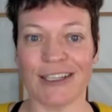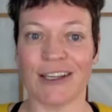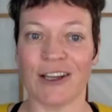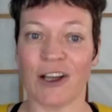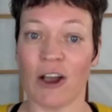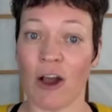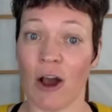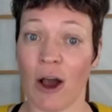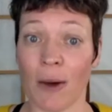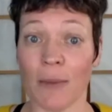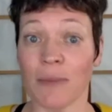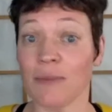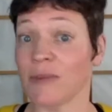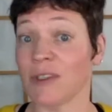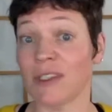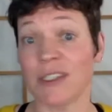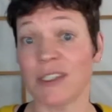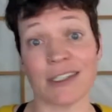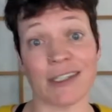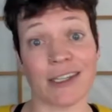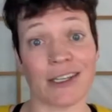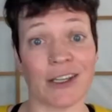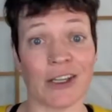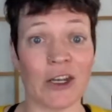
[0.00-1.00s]

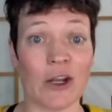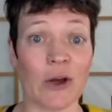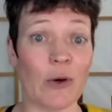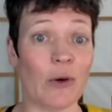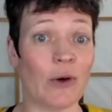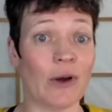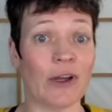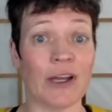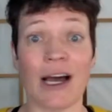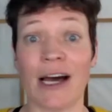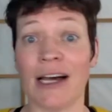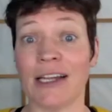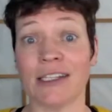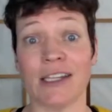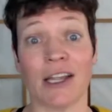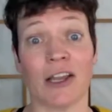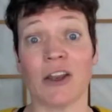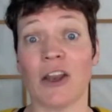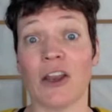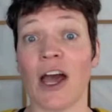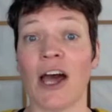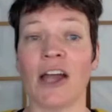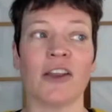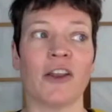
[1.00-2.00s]
comes, you know, as
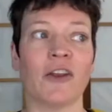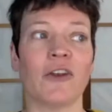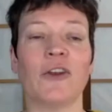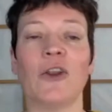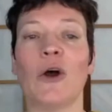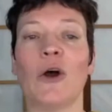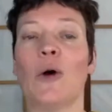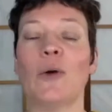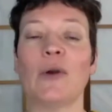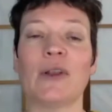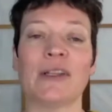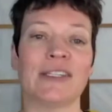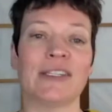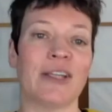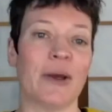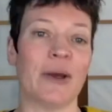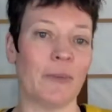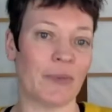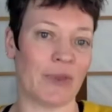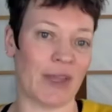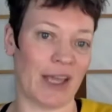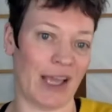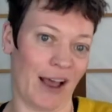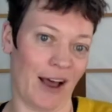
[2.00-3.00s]
a as a no to
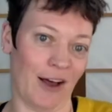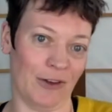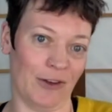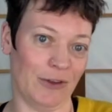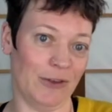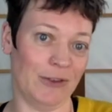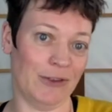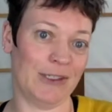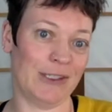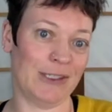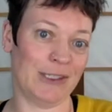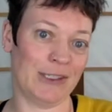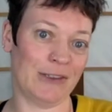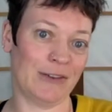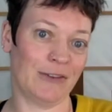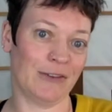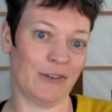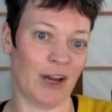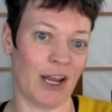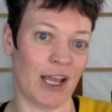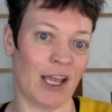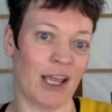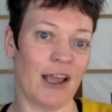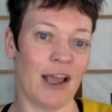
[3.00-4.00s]
something else,
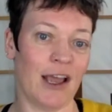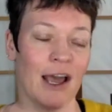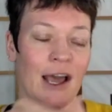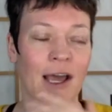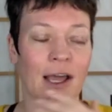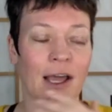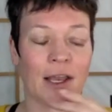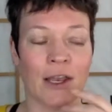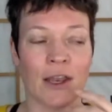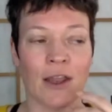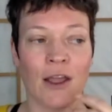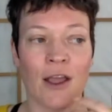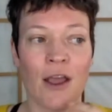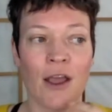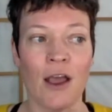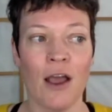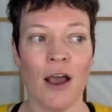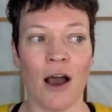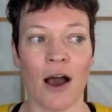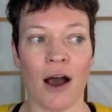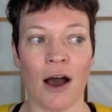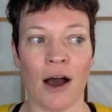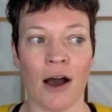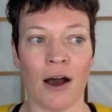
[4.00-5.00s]
right? And
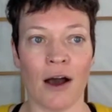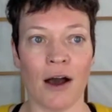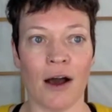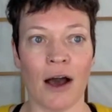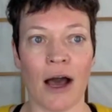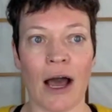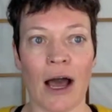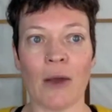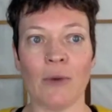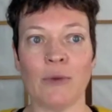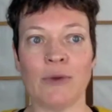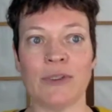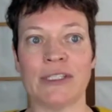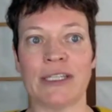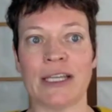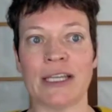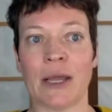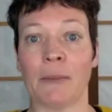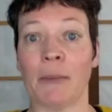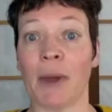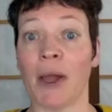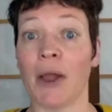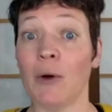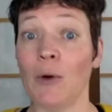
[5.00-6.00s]
uh, I will see
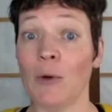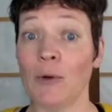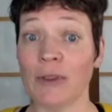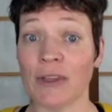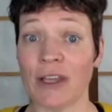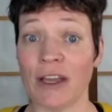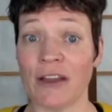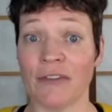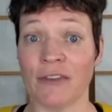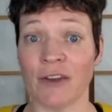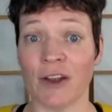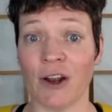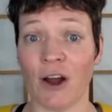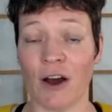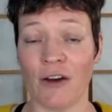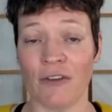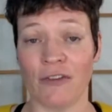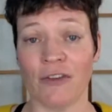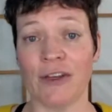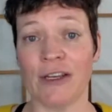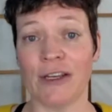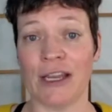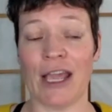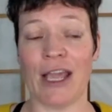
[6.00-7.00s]
in my own life, it
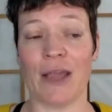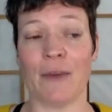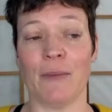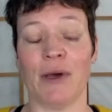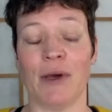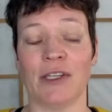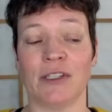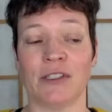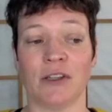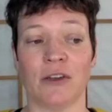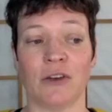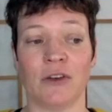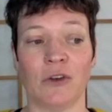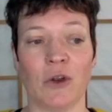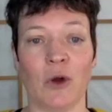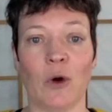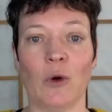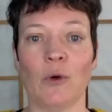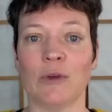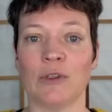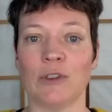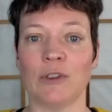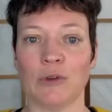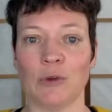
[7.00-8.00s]
often came as a
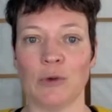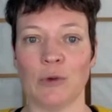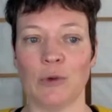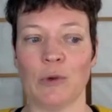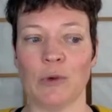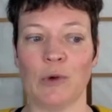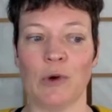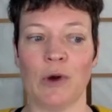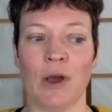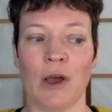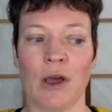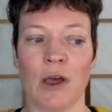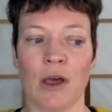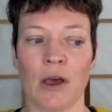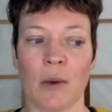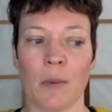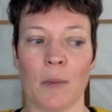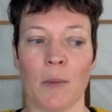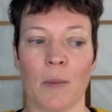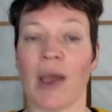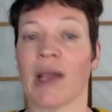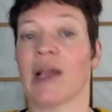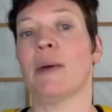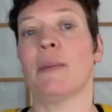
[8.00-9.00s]
no to
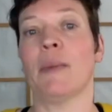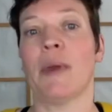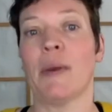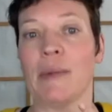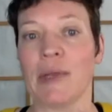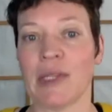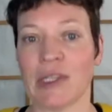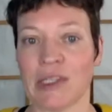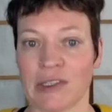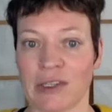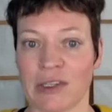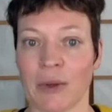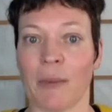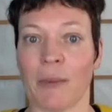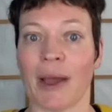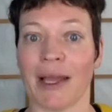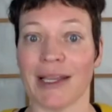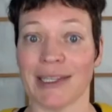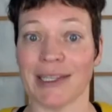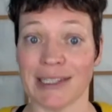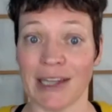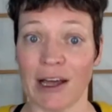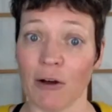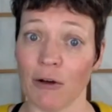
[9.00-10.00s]
my commitments to
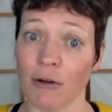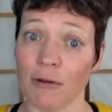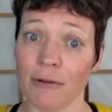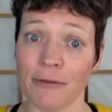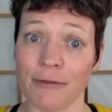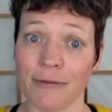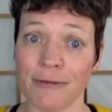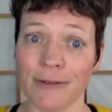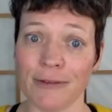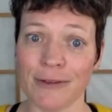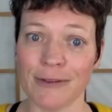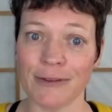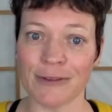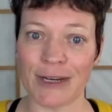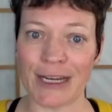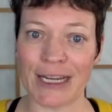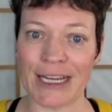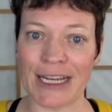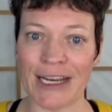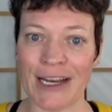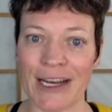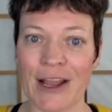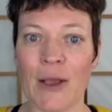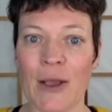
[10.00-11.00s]
myself,
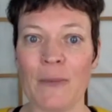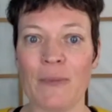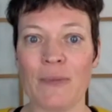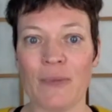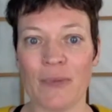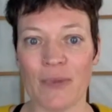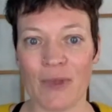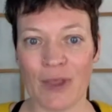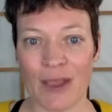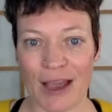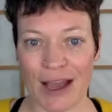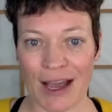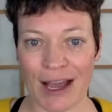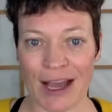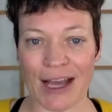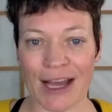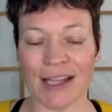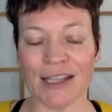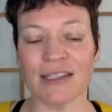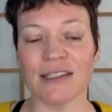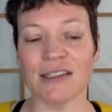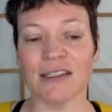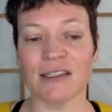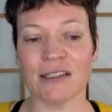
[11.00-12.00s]
right?
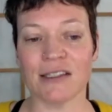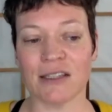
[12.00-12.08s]
And